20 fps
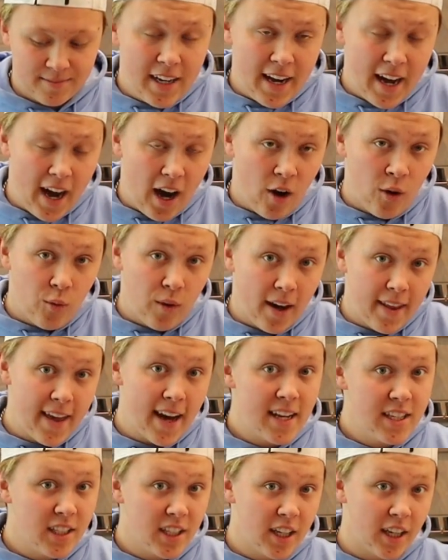Now, while
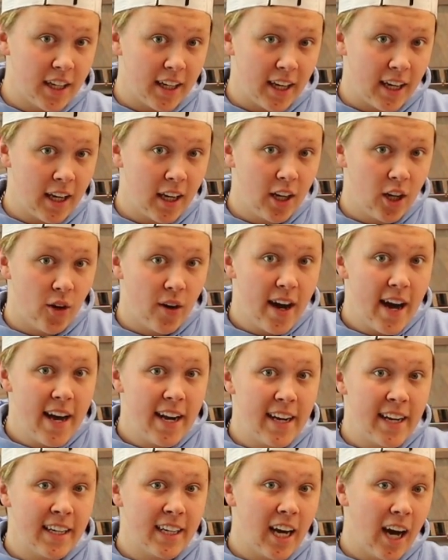that's cooking, go
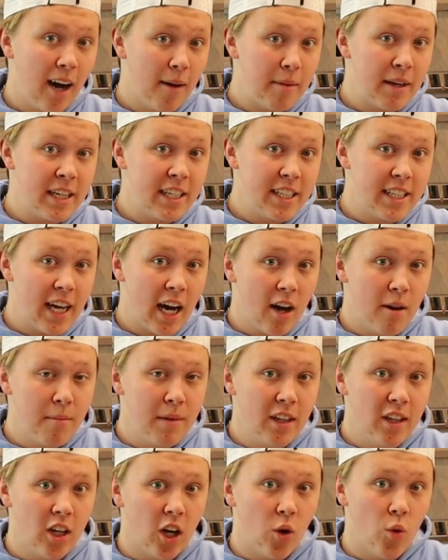ahead and comment down
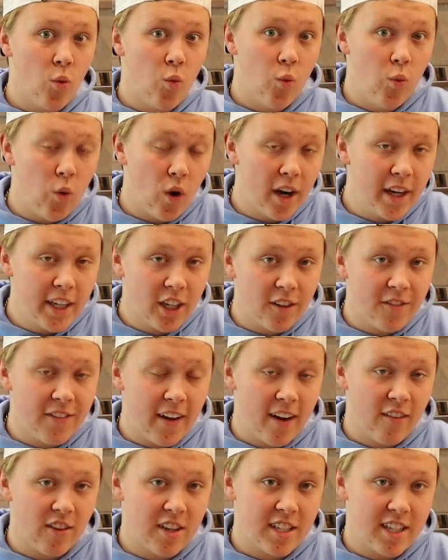below what your
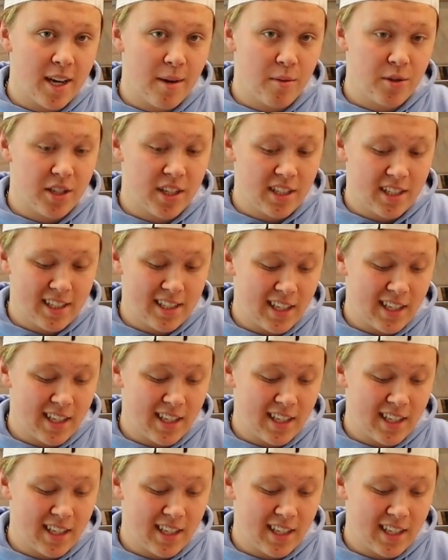favorite sandwich is,